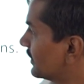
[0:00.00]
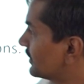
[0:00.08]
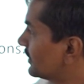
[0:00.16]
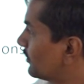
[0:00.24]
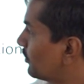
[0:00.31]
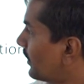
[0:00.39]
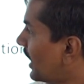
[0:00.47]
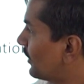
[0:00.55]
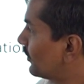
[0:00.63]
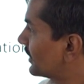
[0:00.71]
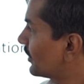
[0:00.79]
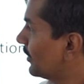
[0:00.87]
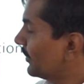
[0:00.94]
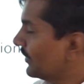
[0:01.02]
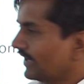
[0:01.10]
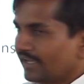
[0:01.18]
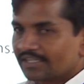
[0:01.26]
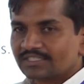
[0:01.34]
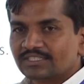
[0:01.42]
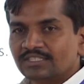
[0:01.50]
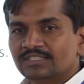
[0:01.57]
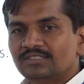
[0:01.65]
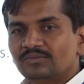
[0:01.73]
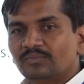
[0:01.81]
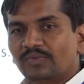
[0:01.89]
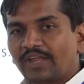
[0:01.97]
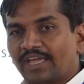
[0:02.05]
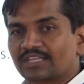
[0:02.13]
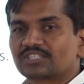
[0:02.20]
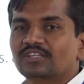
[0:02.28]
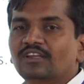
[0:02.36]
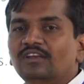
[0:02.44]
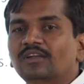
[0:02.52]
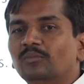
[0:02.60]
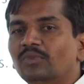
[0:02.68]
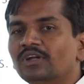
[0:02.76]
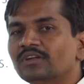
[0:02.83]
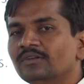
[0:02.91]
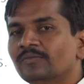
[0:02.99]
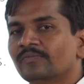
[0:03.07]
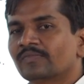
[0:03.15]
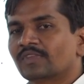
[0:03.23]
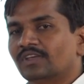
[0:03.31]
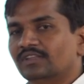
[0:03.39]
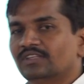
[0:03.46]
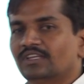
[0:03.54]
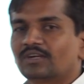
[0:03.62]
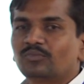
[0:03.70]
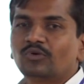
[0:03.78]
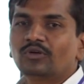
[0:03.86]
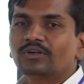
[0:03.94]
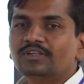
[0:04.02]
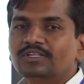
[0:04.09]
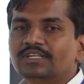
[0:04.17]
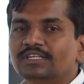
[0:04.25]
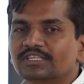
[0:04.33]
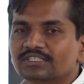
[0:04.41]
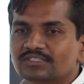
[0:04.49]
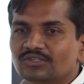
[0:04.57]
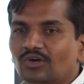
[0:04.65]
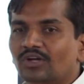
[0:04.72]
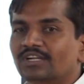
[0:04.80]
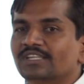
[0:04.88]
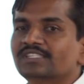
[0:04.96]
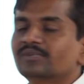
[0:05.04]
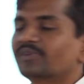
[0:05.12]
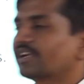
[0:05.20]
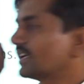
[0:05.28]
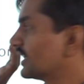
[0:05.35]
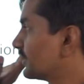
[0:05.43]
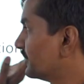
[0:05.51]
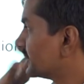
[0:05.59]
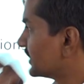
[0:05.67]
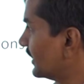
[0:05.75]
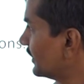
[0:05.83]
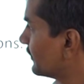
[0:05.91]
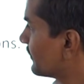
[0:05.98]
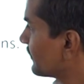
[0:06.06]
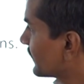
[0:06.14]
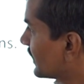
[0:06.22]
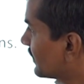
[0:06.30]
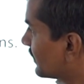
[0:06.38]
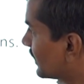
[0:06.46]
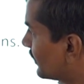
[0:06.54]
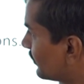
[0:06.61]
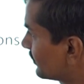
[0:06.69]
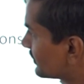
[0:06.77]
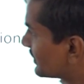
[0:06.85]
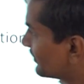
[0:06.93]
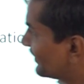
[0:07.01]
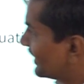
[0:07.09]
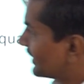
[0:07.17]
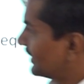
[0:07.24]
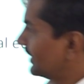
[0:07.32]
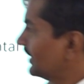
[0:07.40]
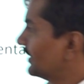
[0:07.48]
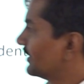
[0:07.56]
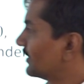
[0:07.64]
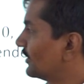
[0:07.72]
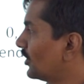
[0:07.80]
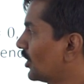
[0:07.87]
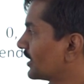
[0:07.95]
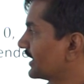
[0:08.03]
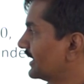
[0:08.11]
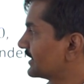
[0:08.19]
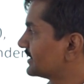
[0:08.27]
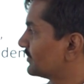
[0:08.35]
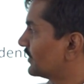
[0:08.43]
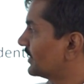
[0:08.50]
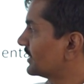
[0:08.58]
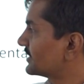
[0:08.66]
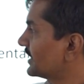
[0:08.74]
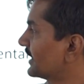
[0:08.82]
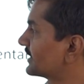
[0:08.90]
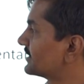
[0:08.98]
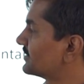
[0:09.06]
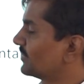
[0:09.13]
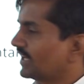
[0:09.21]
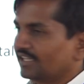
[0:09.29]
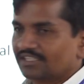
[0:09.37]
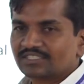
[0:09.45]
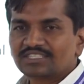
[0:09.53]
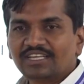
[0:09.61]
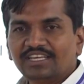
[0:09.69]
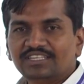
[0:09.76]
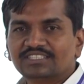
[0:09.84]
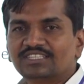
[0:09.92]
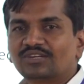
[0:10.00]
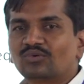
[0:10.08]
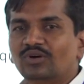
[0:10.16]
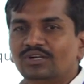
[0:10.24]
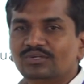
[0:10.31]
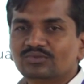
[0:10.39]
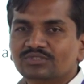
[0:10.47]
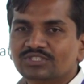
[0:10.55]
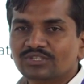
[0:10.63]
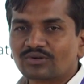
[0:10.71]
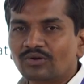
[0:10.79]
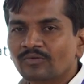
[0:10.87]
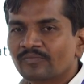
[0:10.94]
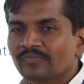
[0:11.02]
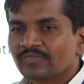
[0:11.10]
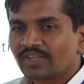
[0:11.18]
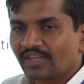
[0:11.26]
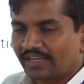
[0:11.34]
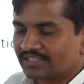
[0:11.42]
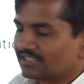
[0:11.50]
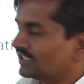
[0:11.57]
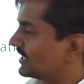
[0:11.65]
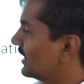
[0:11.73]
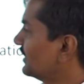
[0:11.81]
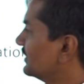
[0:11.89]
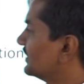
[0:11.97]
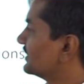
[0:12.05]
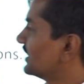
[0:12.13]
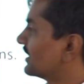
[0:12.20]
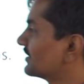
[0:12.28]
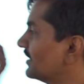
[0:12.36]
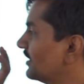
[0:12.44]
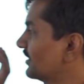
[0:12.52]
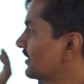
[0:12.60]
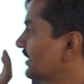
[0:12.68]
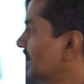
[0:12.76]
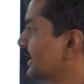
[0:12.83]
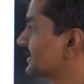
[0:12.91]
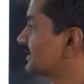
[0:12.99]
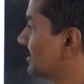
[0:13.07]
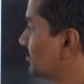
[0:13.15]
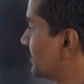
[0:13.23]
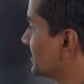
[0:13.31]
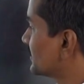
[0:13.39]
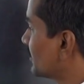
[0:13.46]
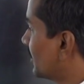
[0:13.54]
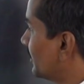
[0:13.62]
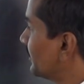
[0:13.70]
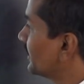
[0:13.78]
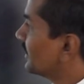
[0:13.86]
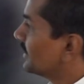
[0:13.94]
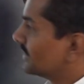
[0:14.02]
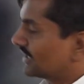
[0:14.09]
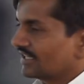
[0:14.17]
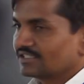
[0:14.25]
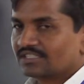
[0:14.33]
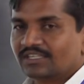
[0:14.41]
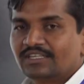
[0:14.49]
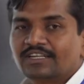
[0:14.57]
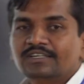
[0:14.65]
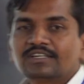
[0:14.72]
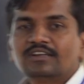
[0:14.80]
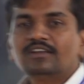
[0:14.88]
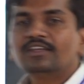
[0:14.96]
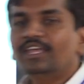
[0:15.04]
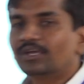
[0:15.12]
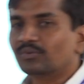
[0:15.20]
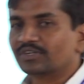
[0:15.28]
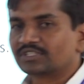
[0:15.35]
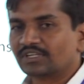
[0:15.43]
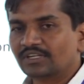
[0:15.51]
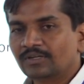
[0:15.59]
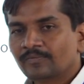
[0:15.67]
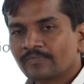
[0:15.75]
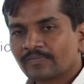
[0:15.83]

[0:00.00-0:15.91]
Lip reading: the power of x is fractional number and therefore it is non-algebraic equation. Now similarly, log x plus x minus 10 is equal to 0, etc. These are the examples of transcendental equation.